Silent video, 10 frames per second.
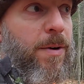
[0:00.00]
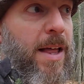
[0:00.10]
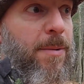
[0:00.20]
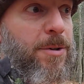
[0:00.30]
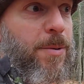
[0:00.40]

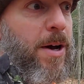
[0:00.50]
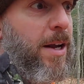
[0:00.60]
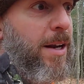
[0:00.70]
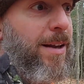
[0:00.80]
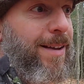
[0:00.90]
while I was
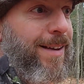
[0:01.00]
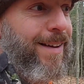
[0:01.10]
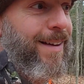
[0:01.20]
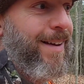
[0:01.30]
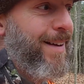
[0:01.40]
walking.
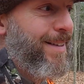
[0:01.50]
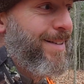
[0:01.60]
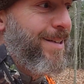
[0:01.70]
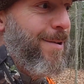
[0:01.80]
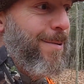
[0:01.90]

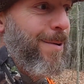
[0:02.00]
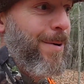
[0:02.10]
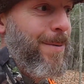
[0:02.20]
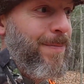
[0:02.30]
So